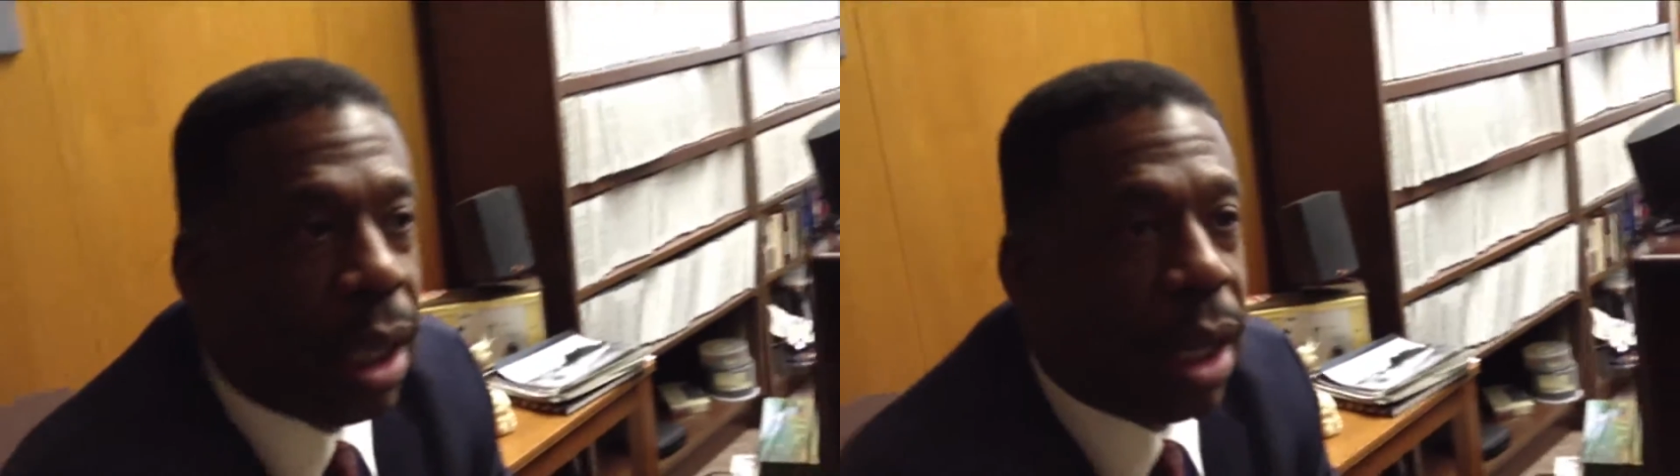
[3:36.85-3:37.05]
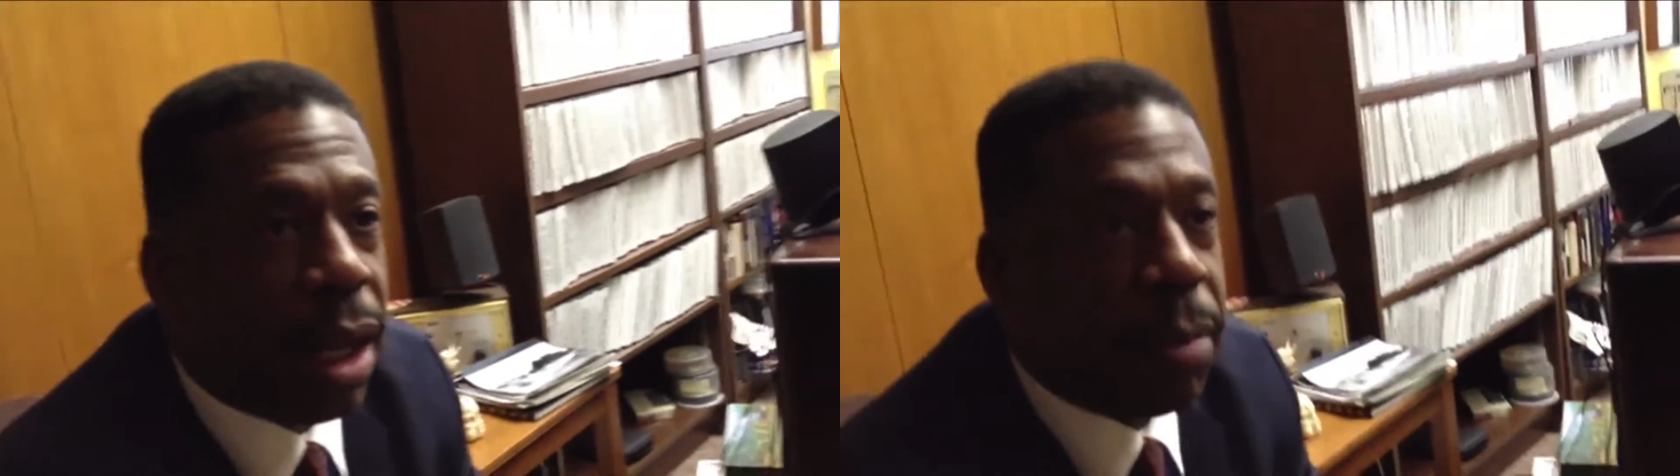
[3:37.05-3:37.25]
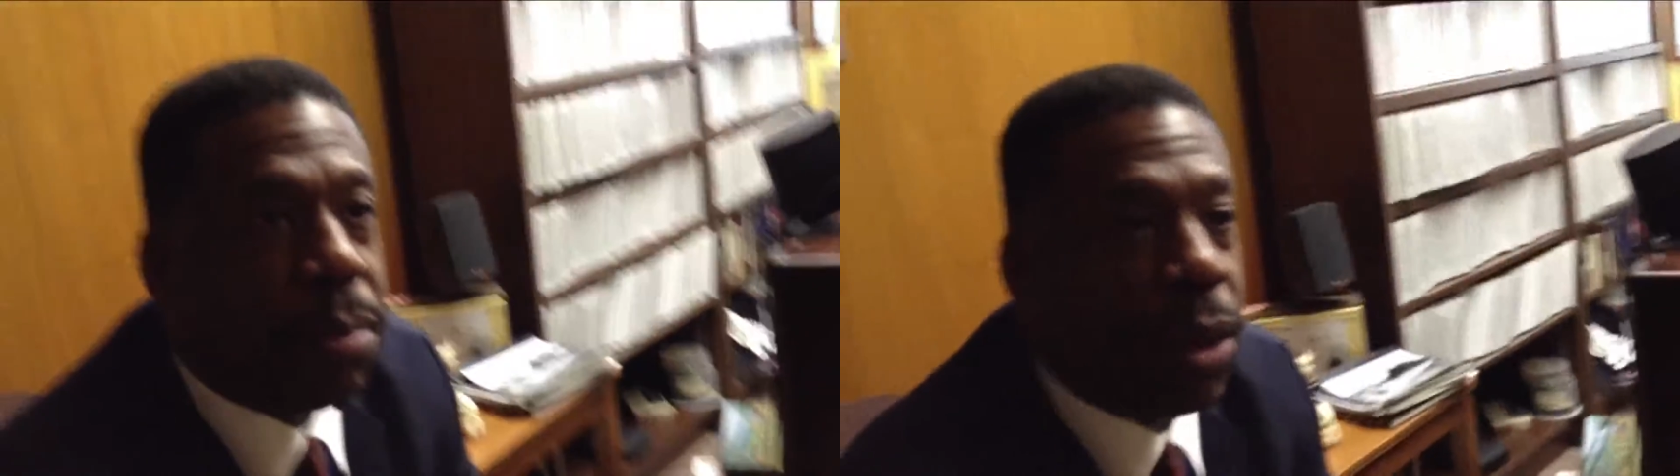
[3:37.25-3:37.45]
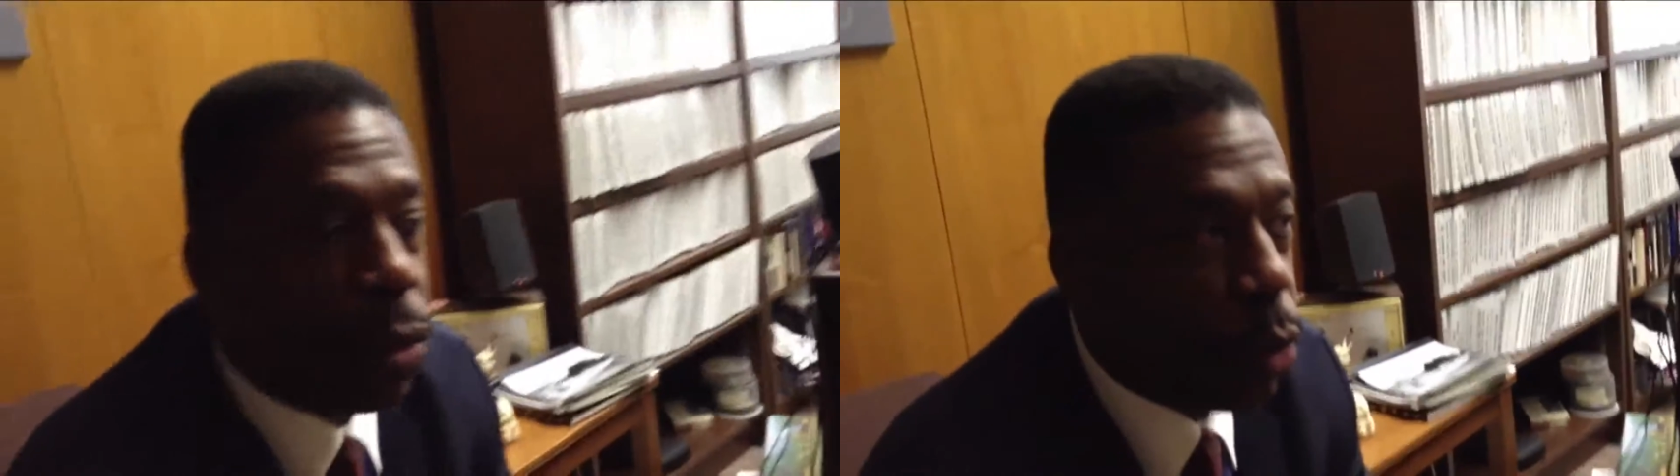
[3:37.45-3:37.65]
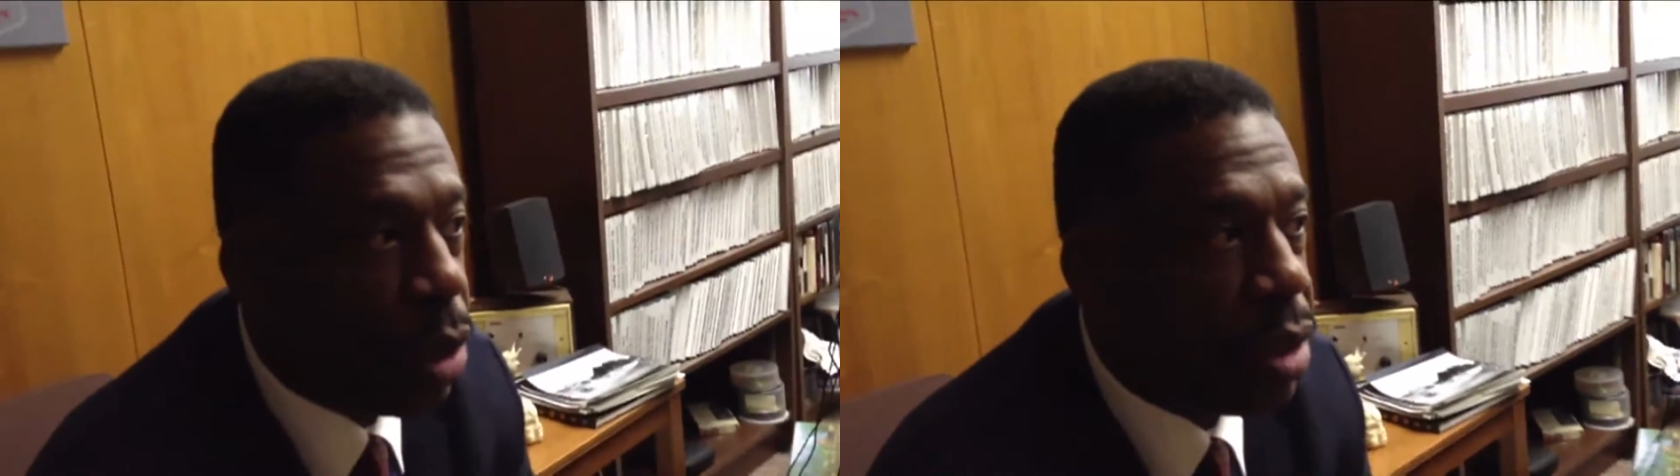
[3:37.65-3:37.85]
but
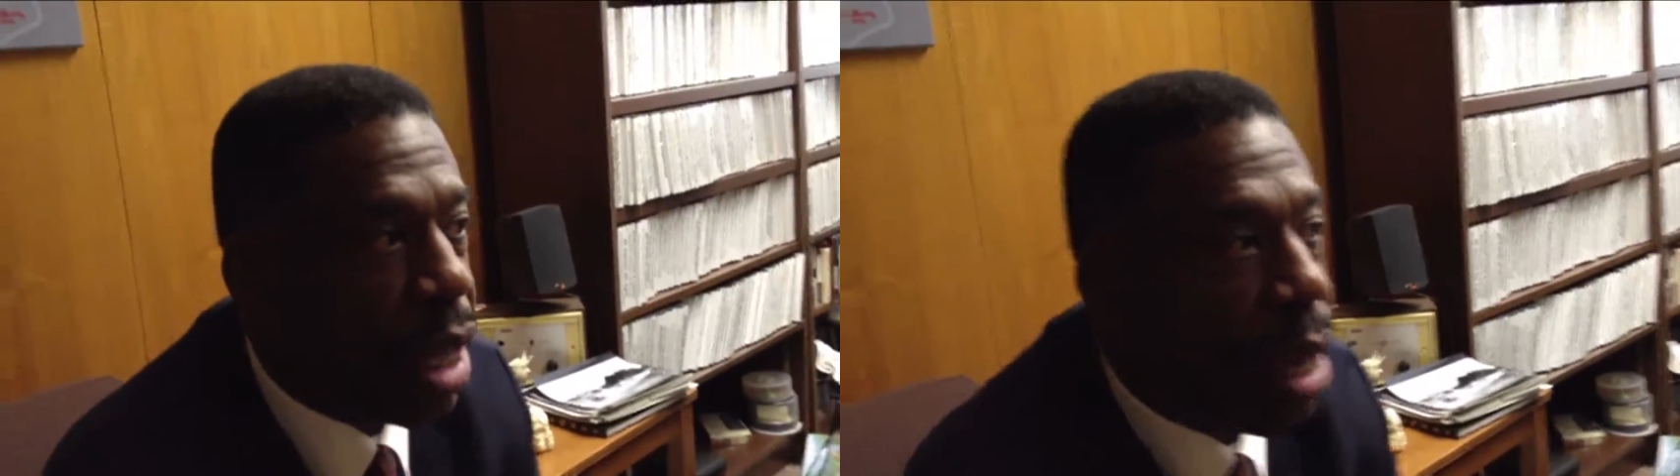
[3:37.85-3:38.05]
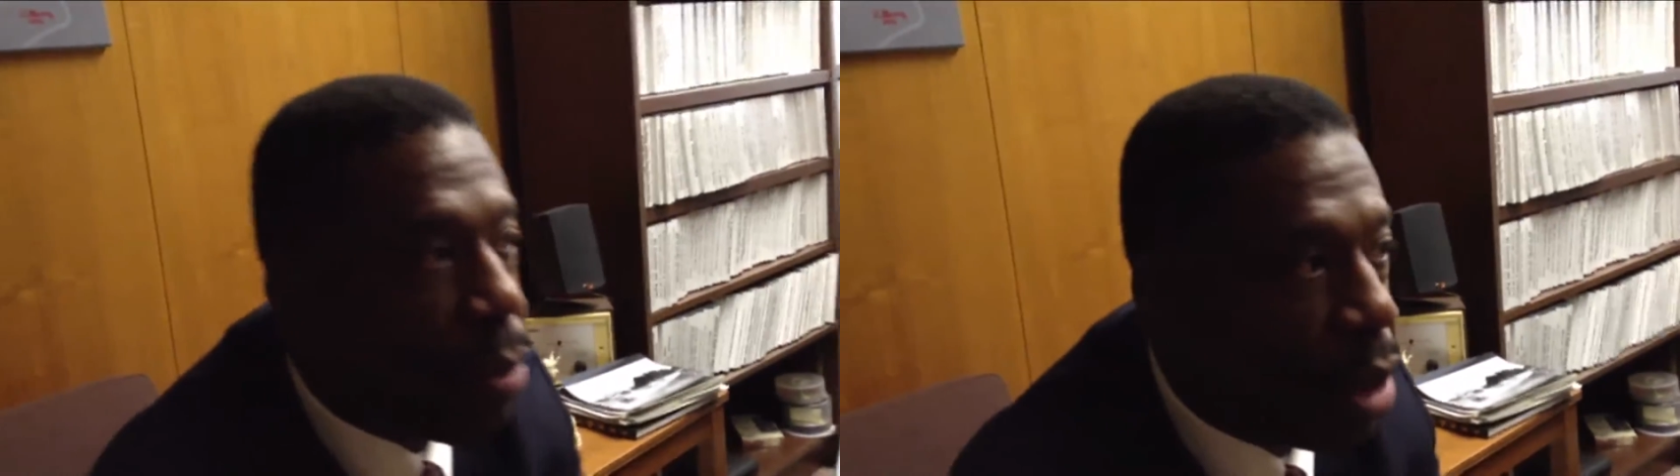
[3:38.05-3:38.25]
with TAP,